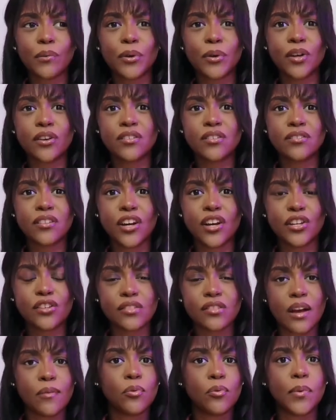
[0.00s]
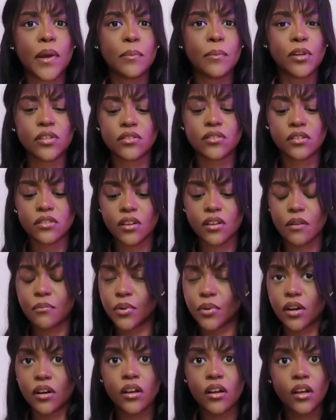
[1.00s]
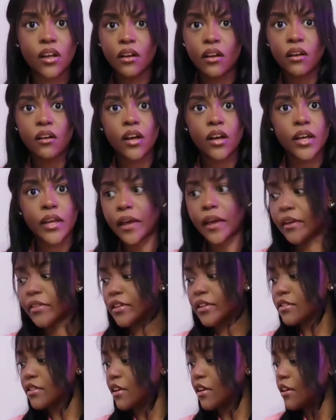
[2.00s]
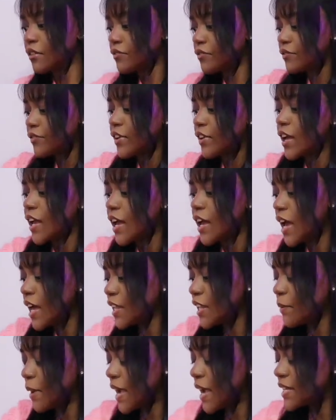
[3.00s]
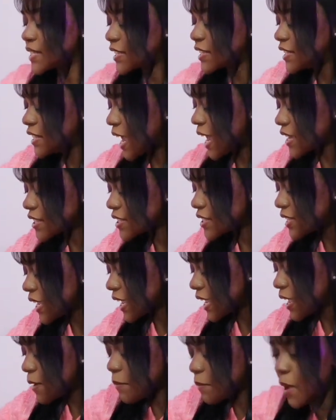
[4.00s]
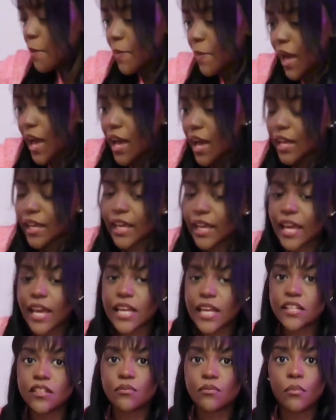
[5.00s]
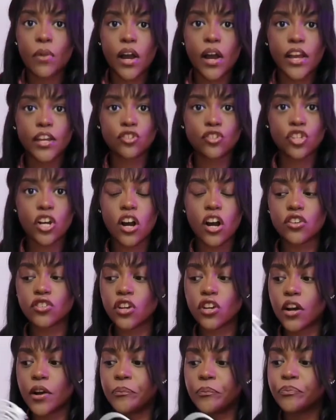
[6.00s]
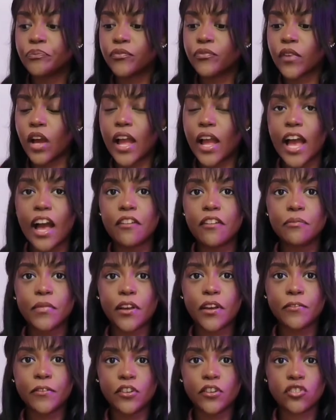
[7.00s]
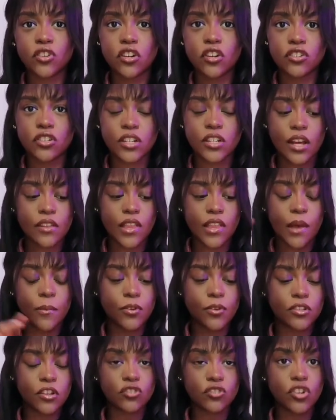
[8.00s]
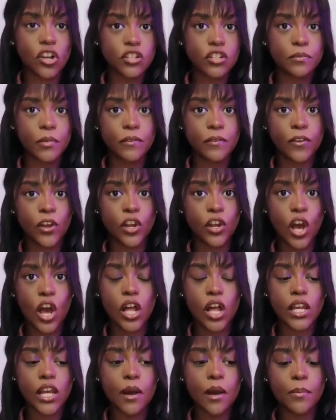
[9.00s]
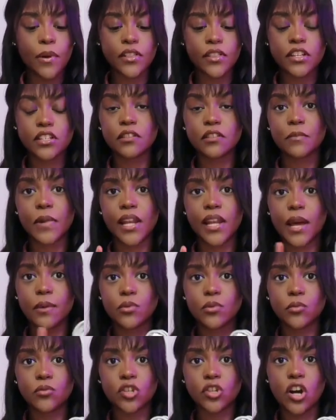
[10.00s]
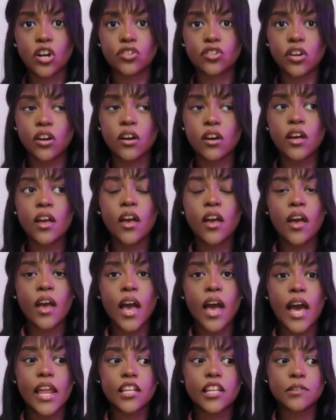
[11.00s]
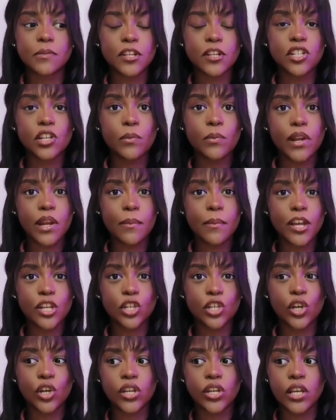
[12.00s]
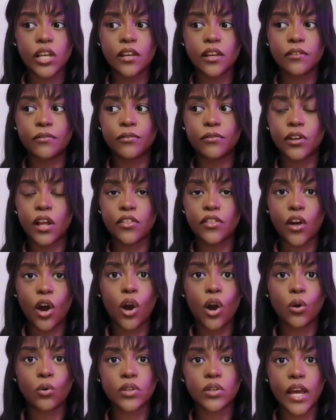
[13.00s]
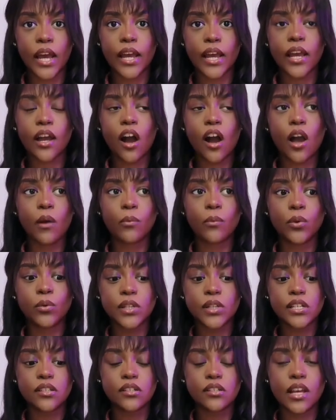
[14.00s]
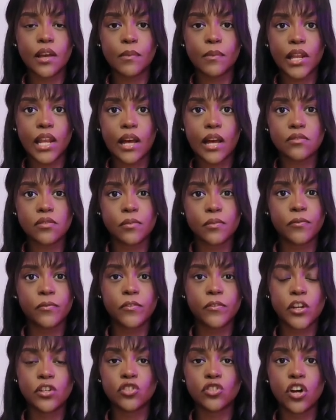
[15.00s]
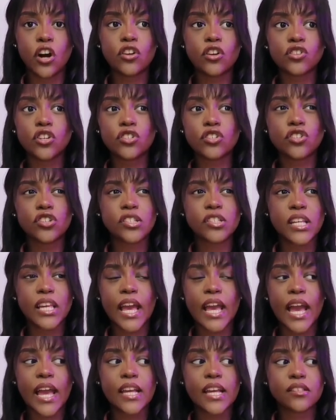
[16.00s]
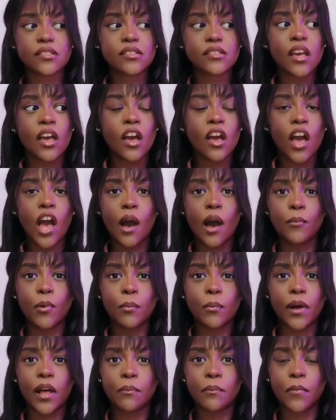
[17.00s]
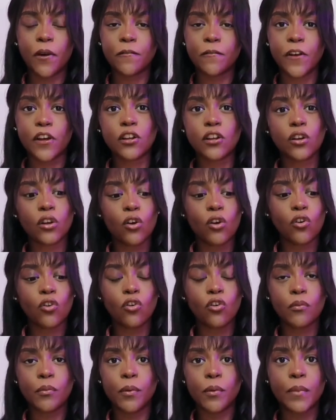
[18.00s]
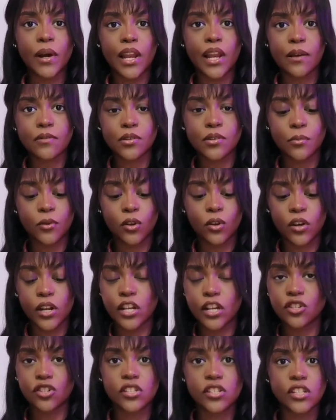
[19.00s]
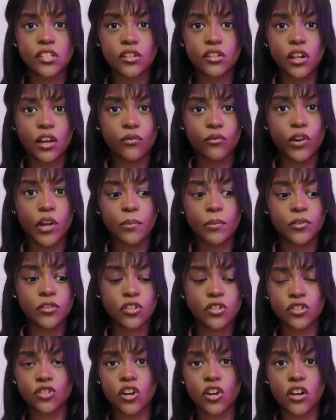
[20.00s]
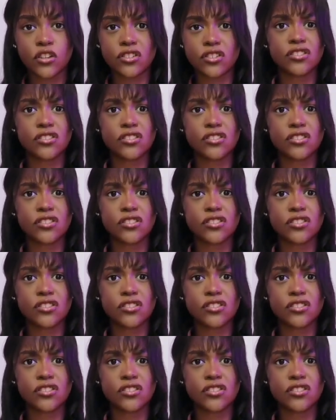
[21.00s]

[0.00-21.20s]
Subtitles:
Because I use Apple Pay most of the time. But yeah, that's enough. Anyways, next thing in my bag is my charger. I have my phone charger down there because I was charging my phone earlier, but this is my laptop charger. And especially when I'm at uni for like the whole day, I will need to take my laptop and phone charger, just in case I'm on my phone a lot, or I'm on my laptop a lot and I just need to like re-up on the charge.